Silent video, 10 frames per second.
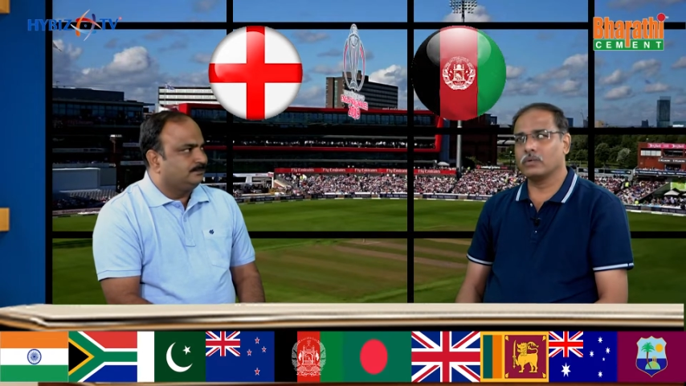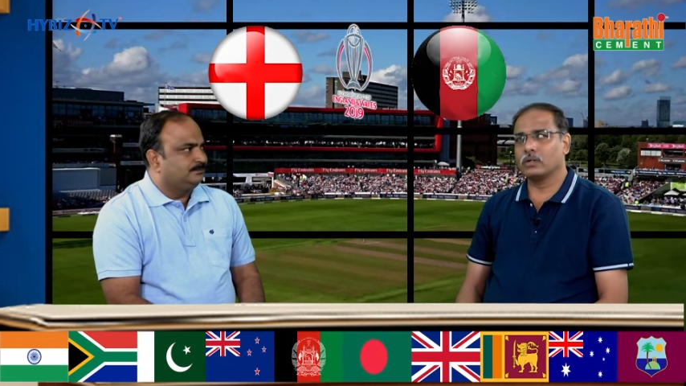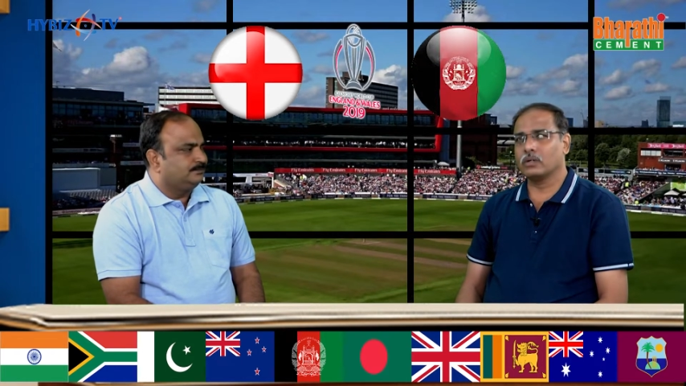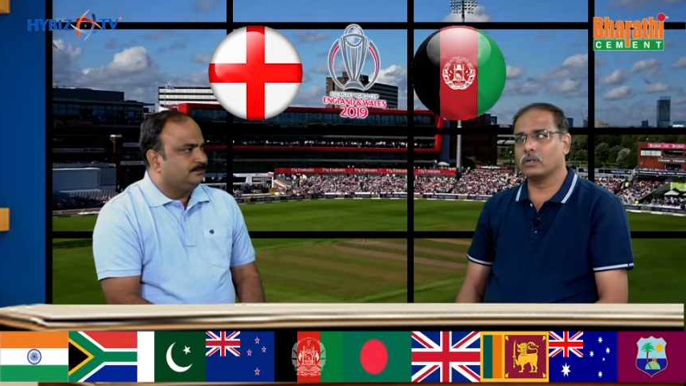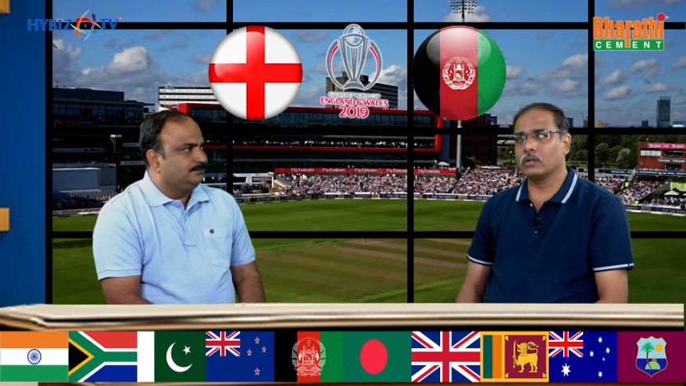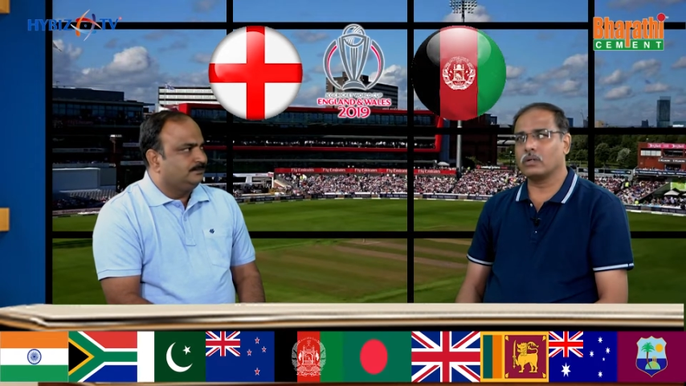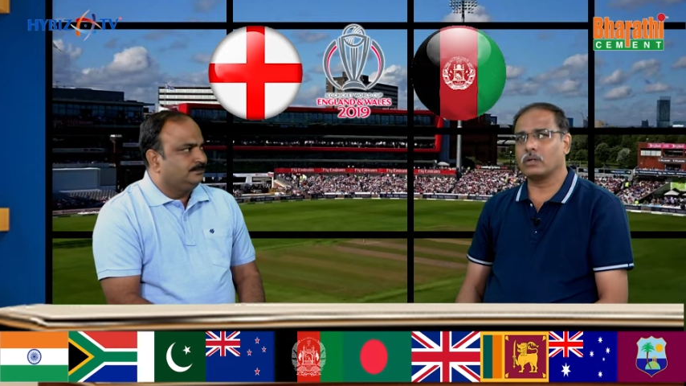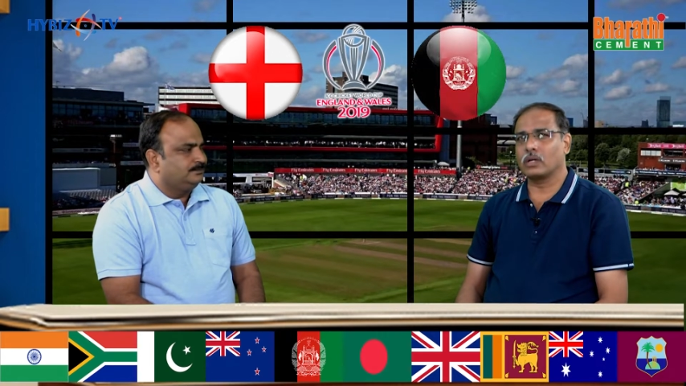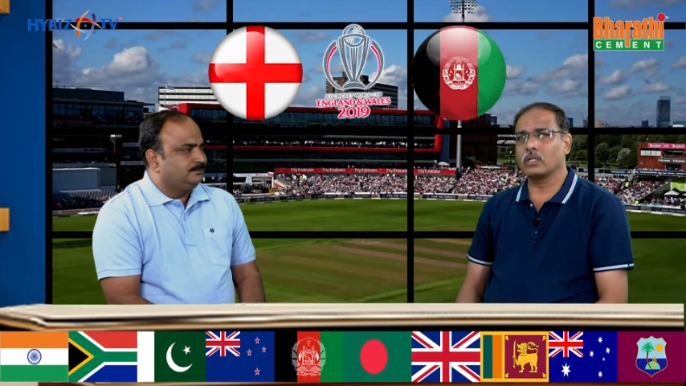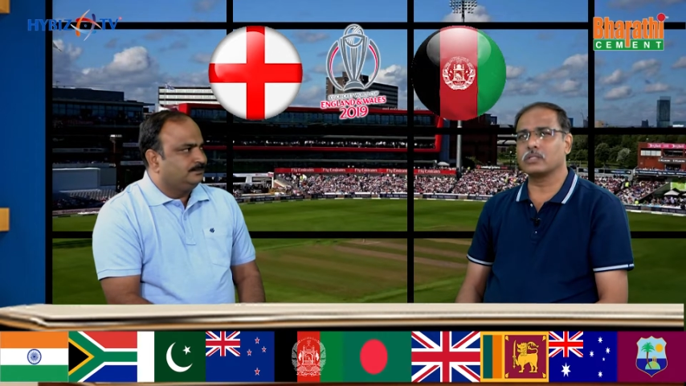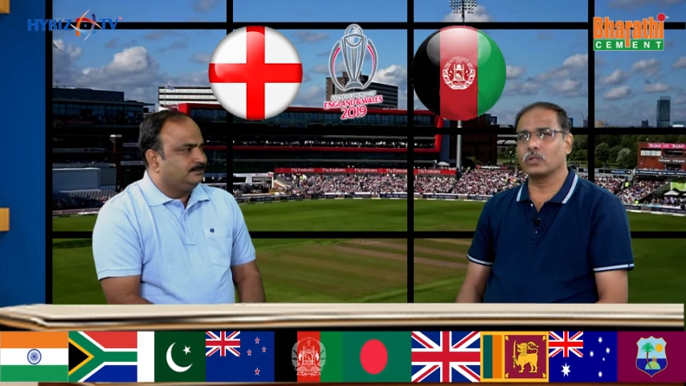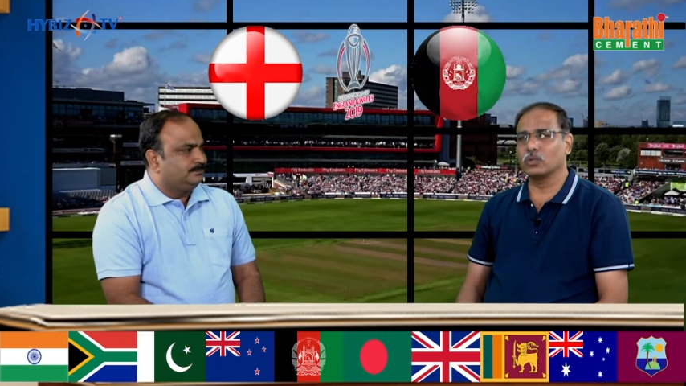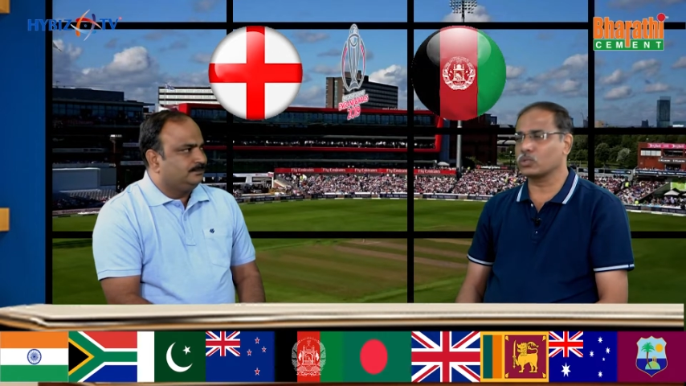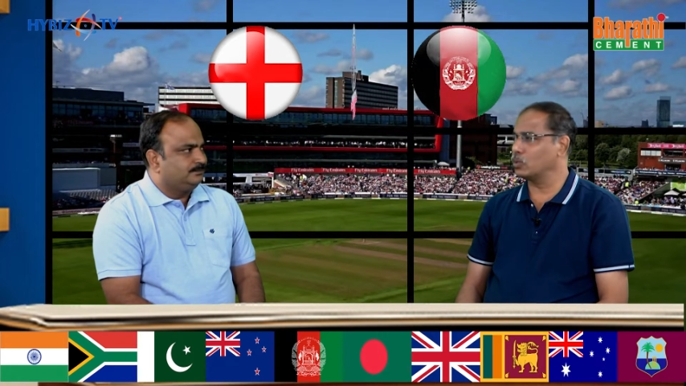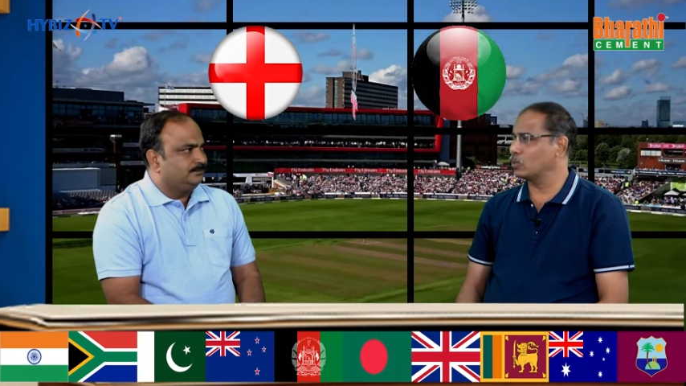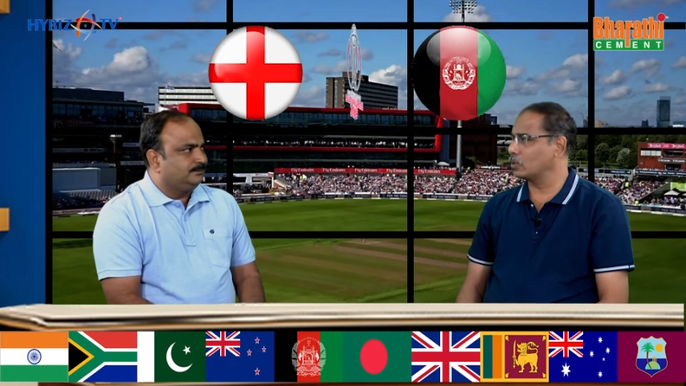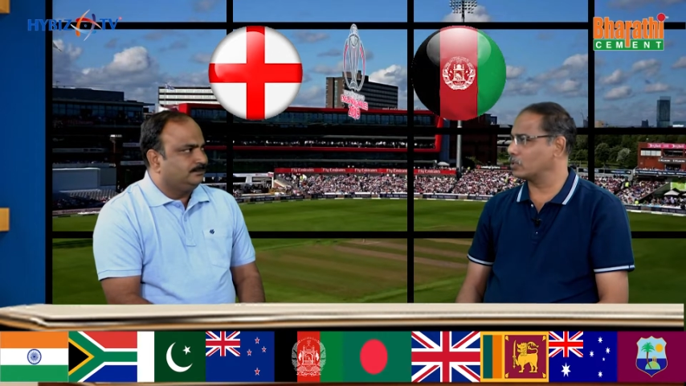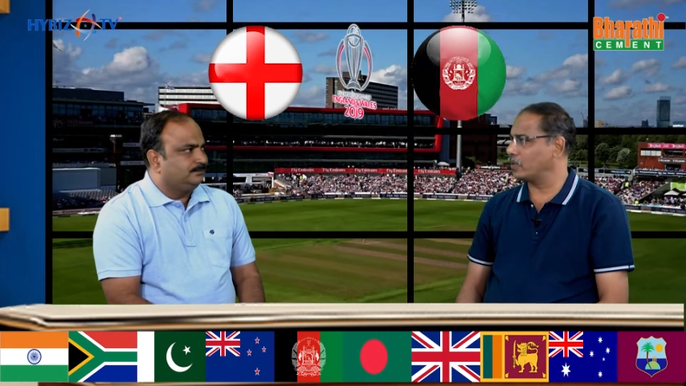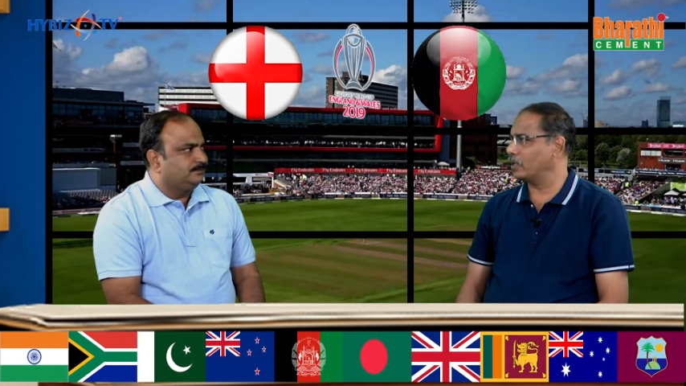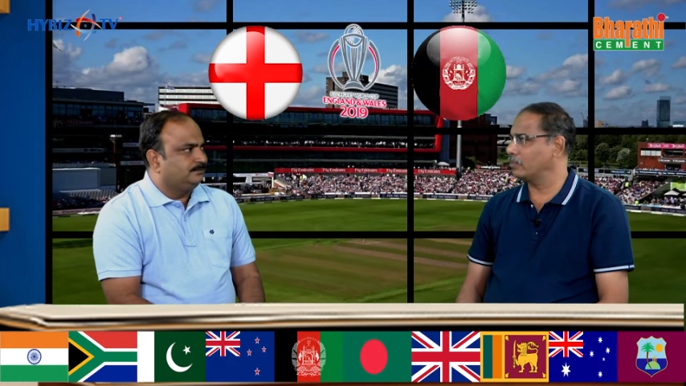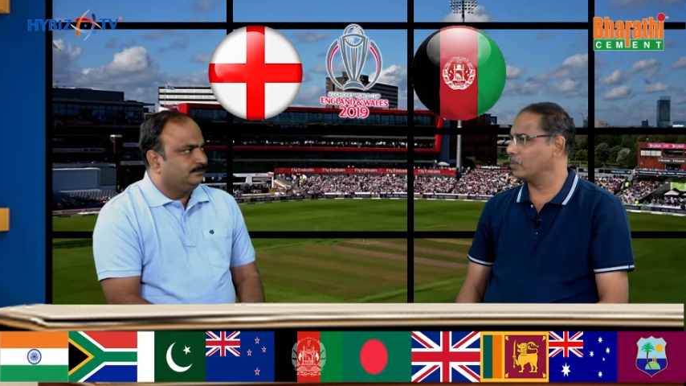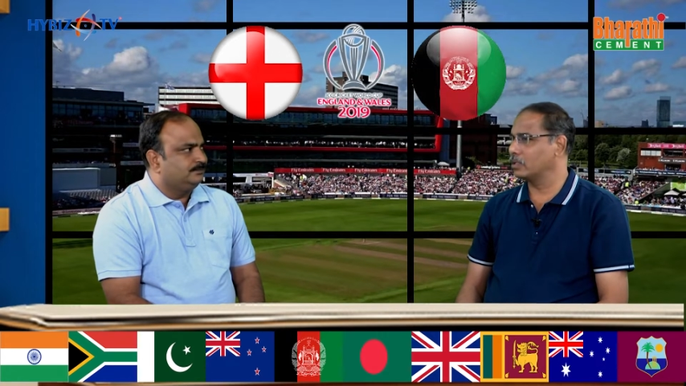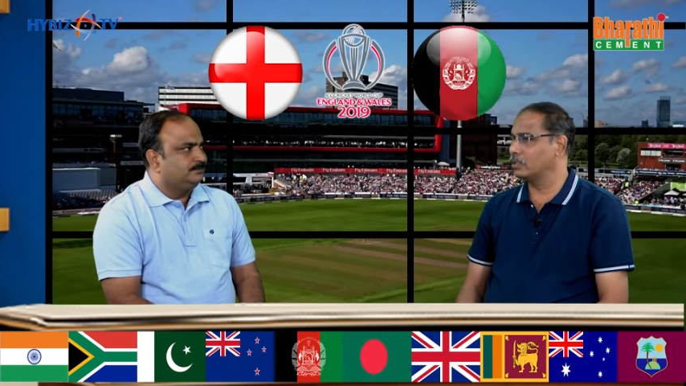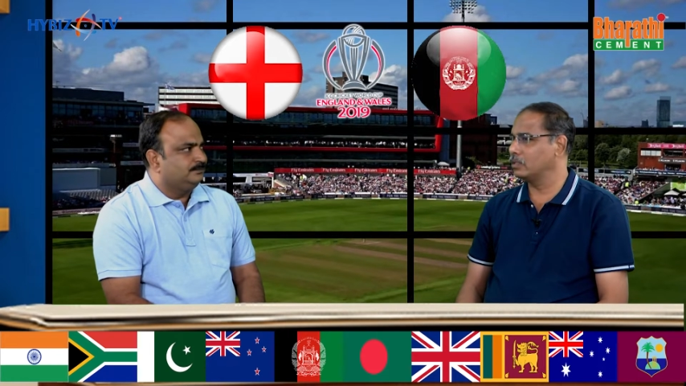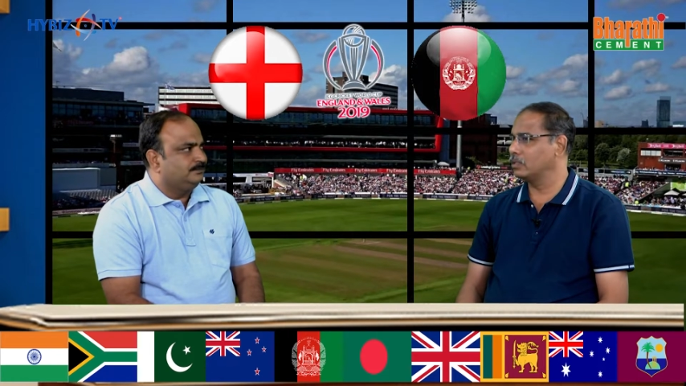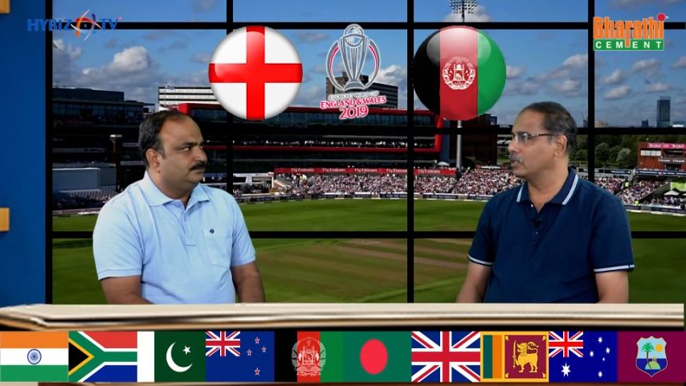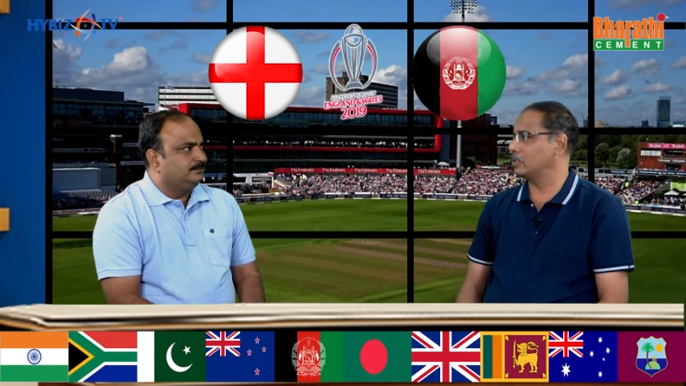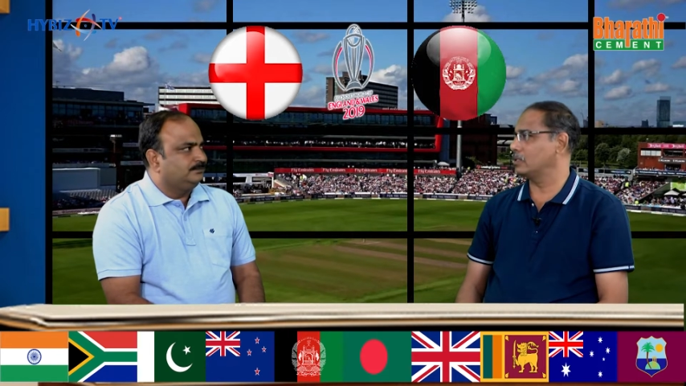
Speaker 1: Uh, against a low score was fine, but this